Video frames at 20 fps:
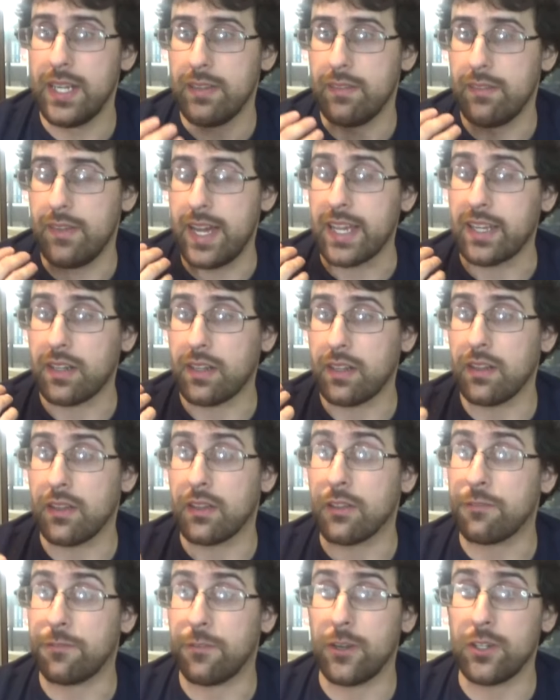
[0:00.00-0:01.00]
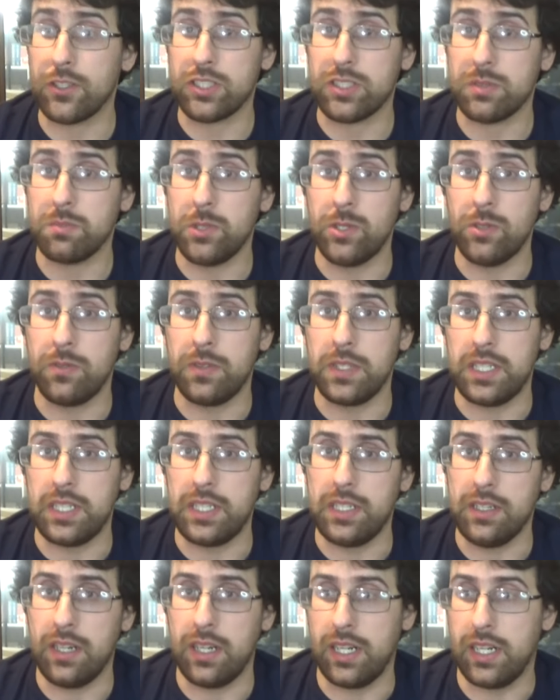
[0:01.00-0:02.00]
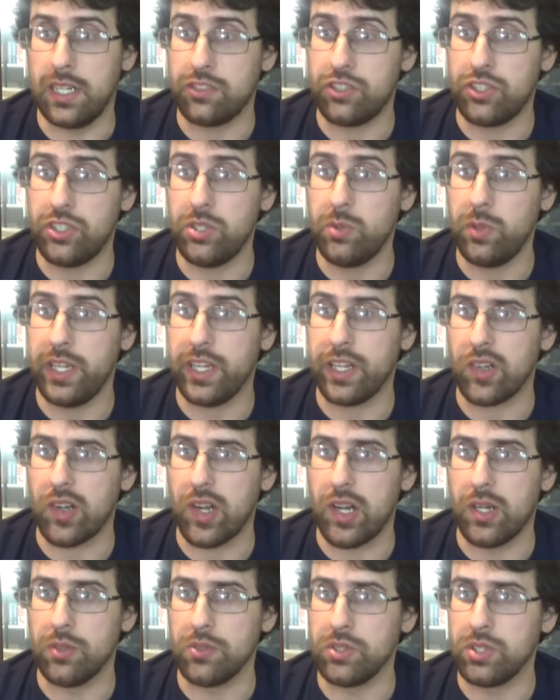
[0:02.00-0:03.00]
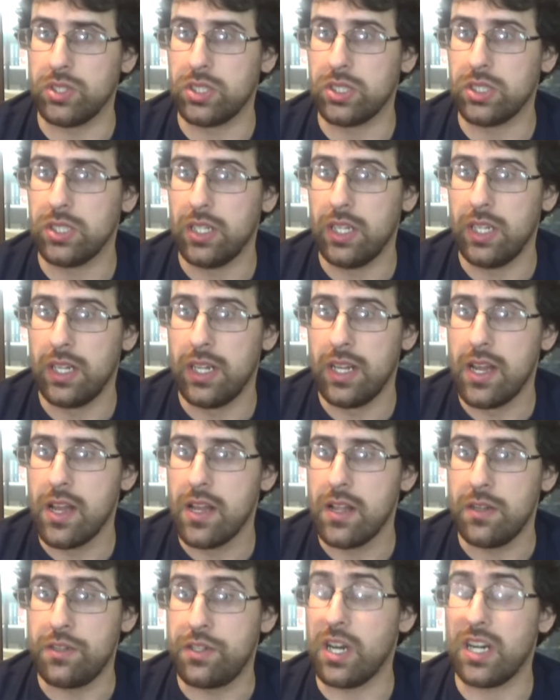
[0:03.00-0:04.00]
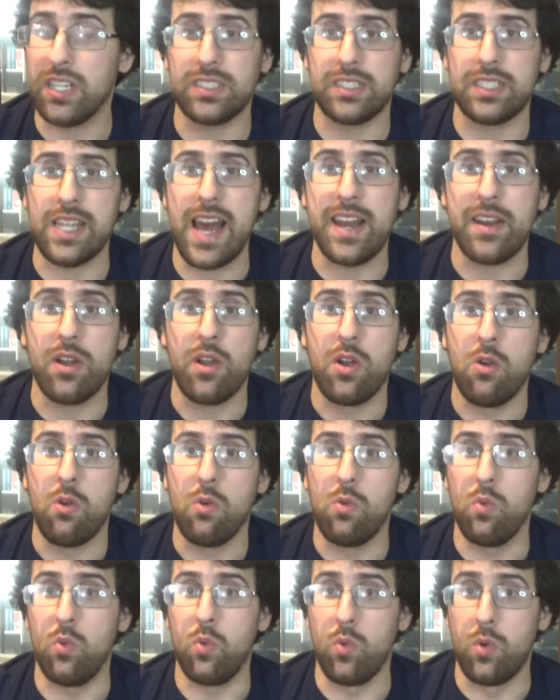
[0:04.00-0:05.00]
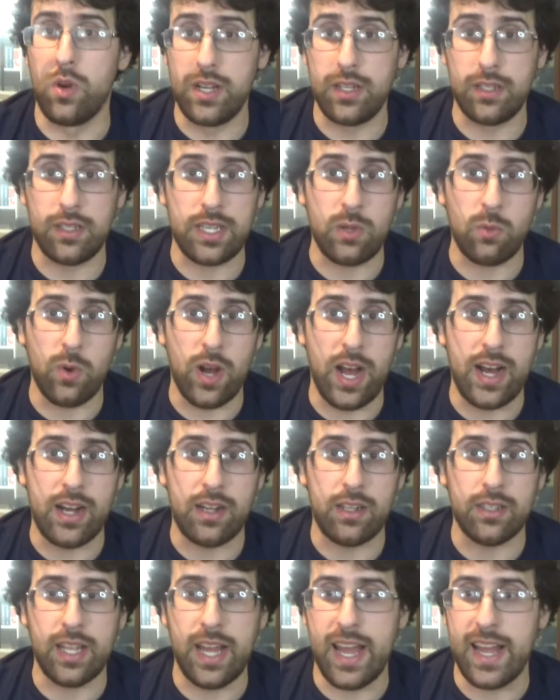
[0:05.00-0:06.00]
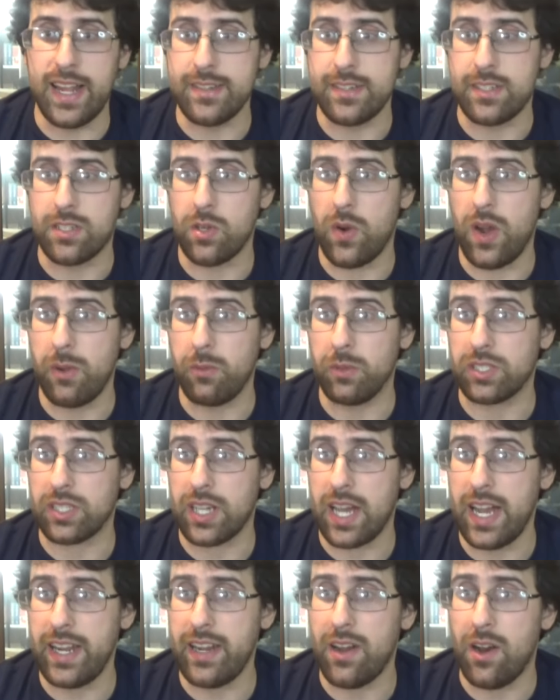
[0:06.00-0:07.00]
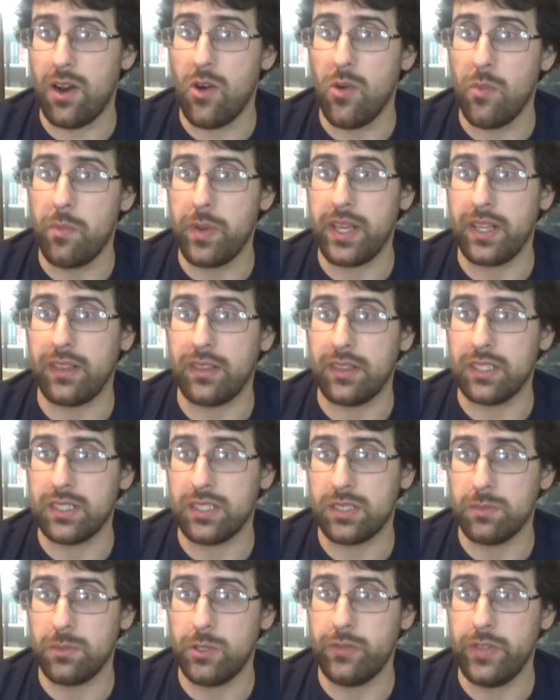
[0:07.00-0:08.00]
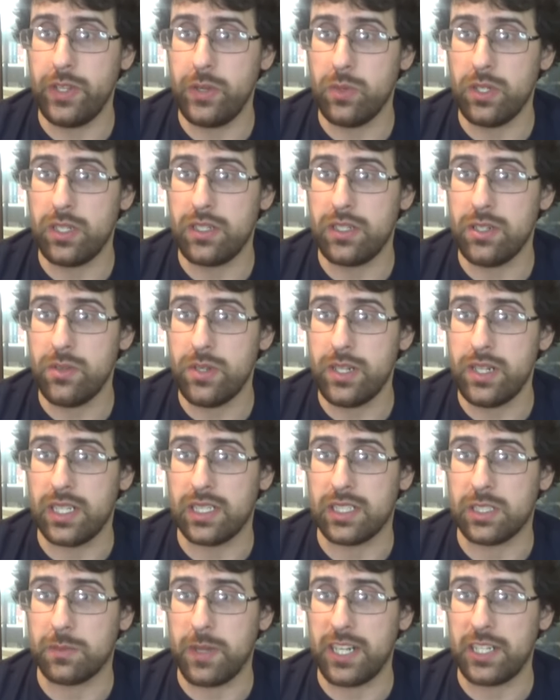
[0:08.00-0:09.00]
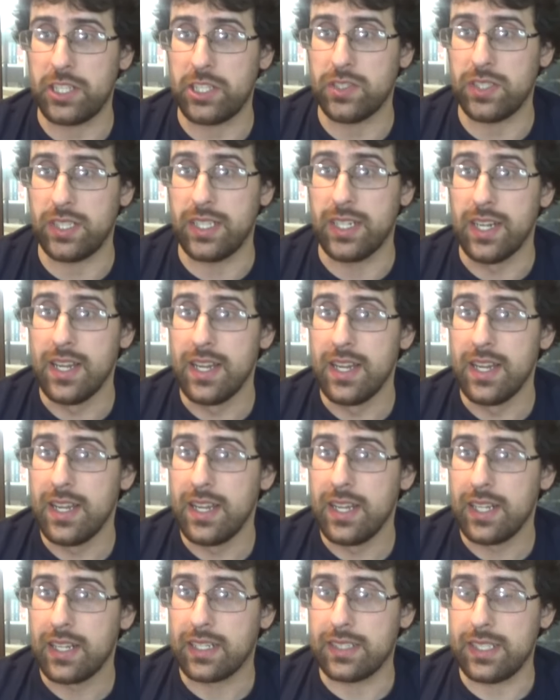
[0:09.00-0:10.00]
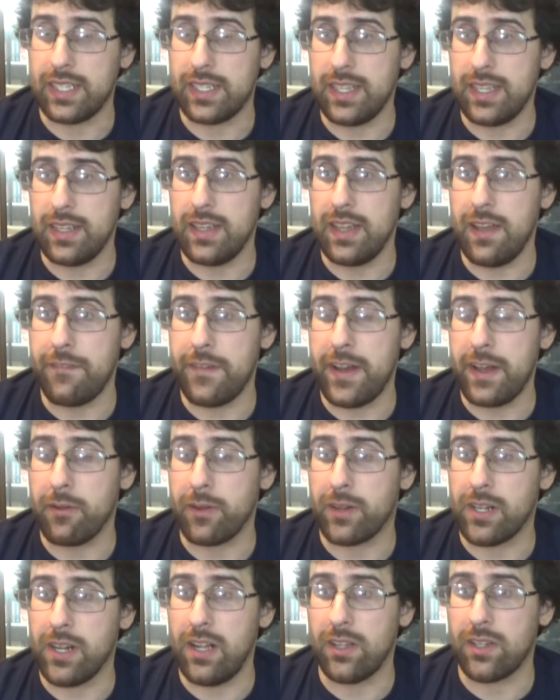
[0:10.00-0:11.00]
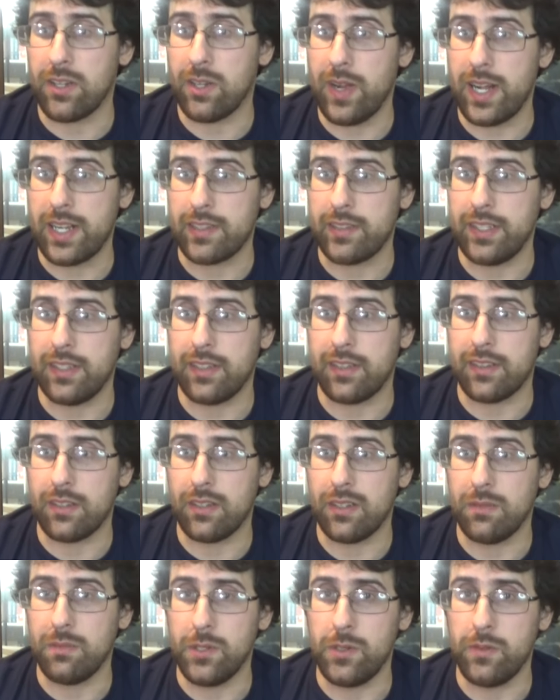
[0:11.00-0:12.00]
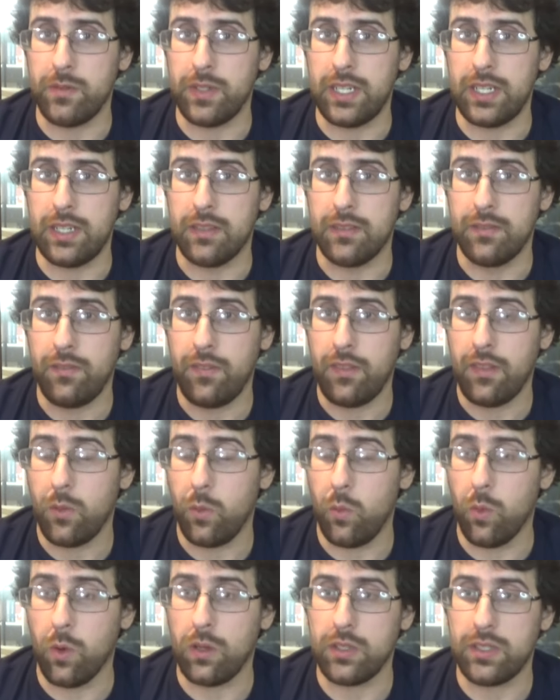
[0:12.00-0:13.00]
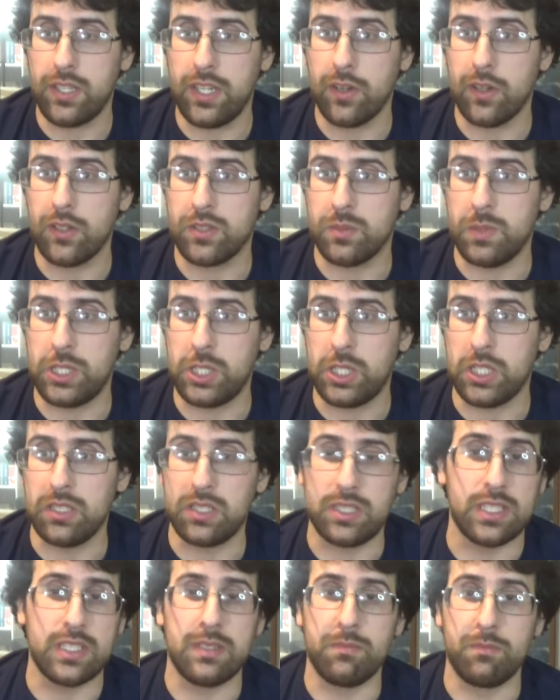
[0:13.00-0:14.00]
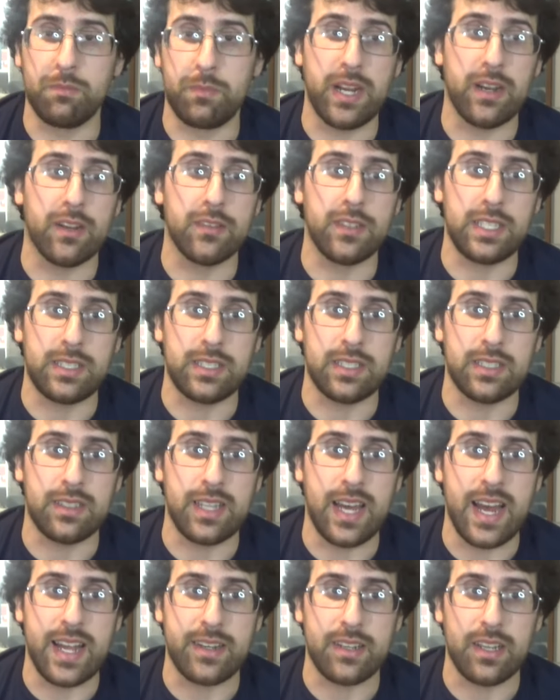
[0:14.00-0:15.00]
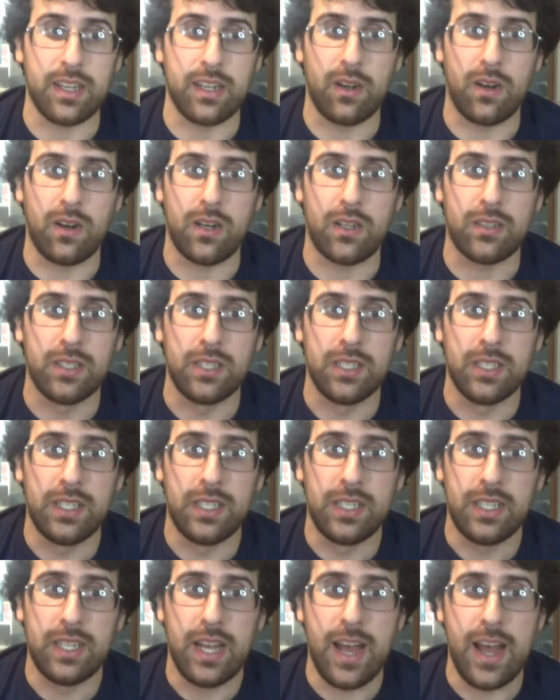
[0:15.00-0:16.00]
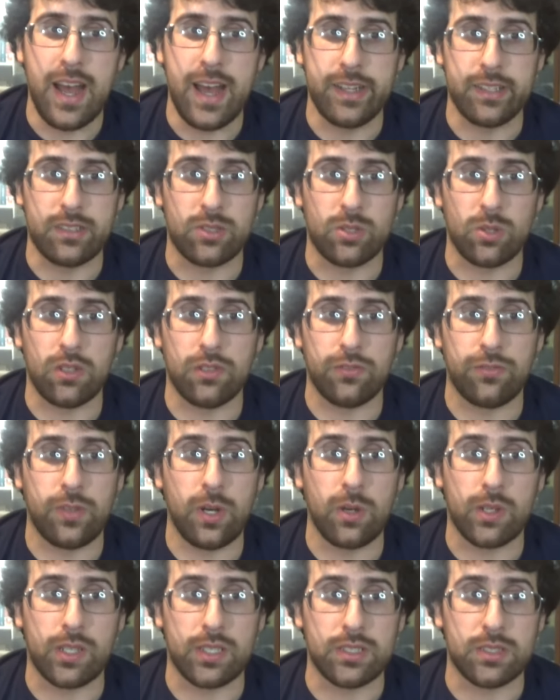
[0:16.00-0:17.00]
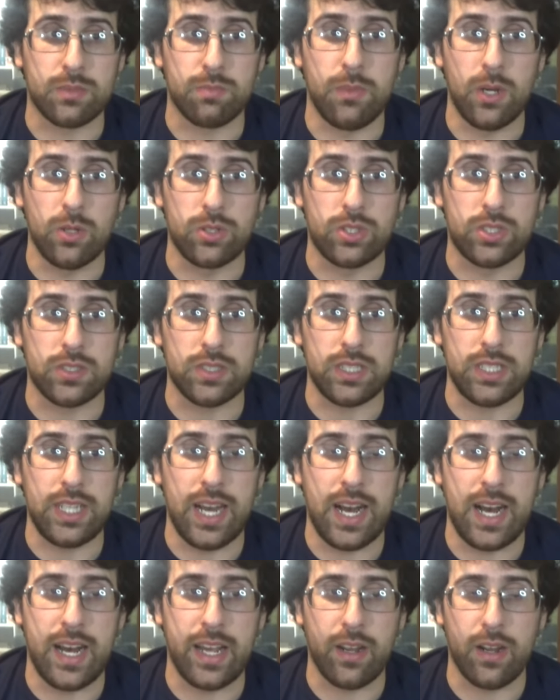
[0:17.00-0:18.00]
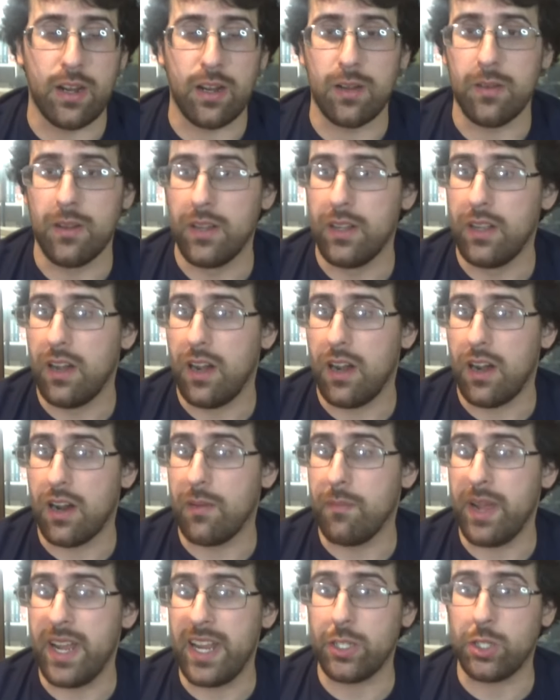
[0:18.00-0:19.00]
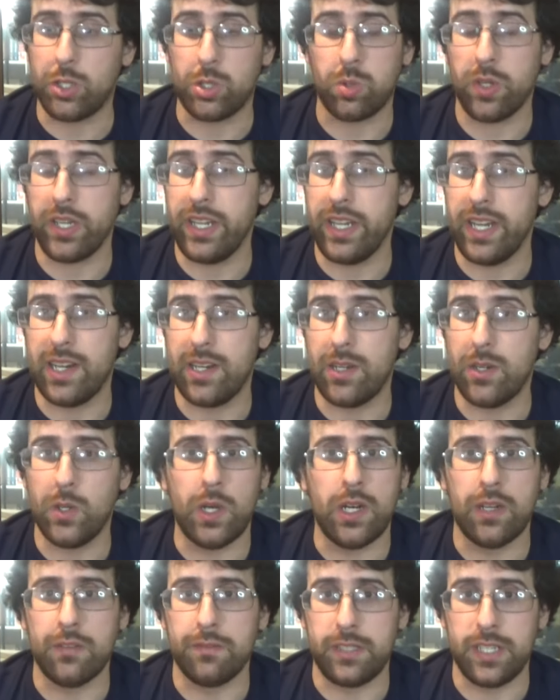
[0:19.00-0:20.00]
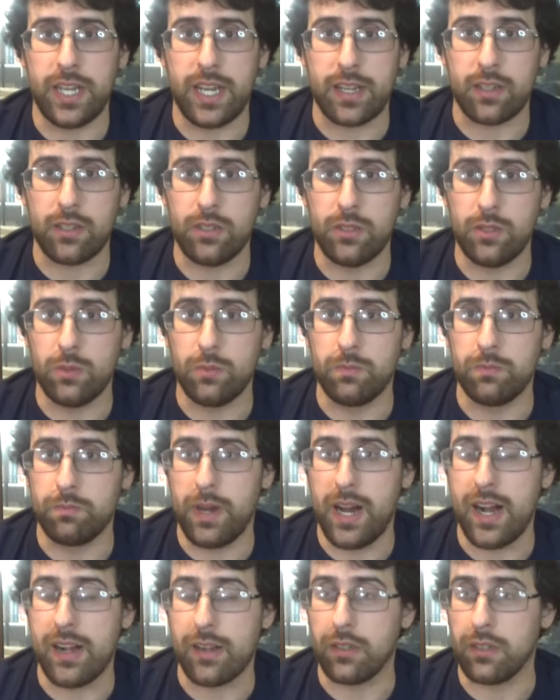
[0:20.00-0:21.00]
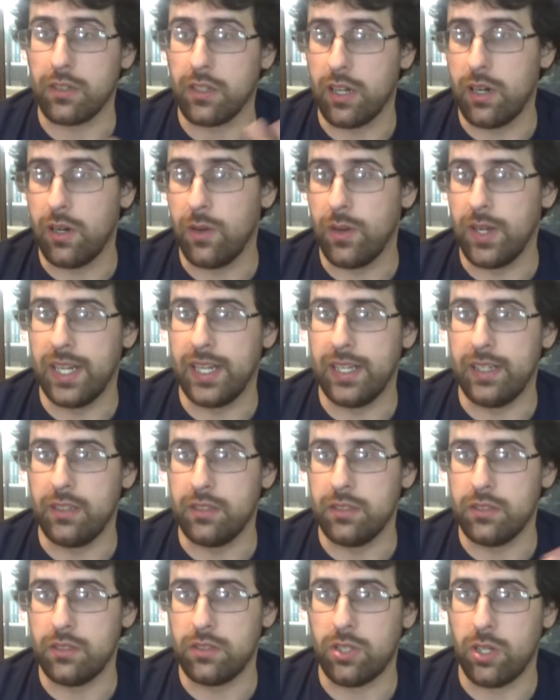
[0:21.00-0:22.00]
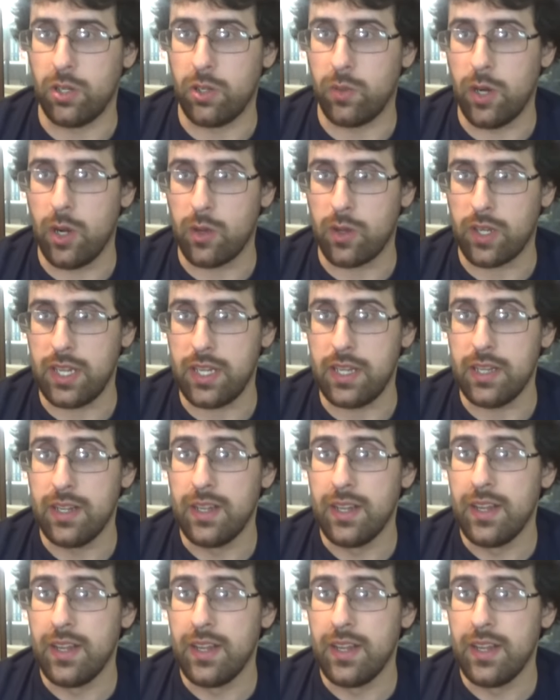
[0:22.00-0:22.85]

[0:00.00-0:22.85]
Like, the first movie, uh, Two Heroes, does that really well. And so I was kind of hoping this movie would do it, especially because I think, if I recall correctly, the third movie, World Heroes Mission, did barely did that at all, and it sort of focused mostly on our our main trio of Deku, Bakugo, and Todoroki.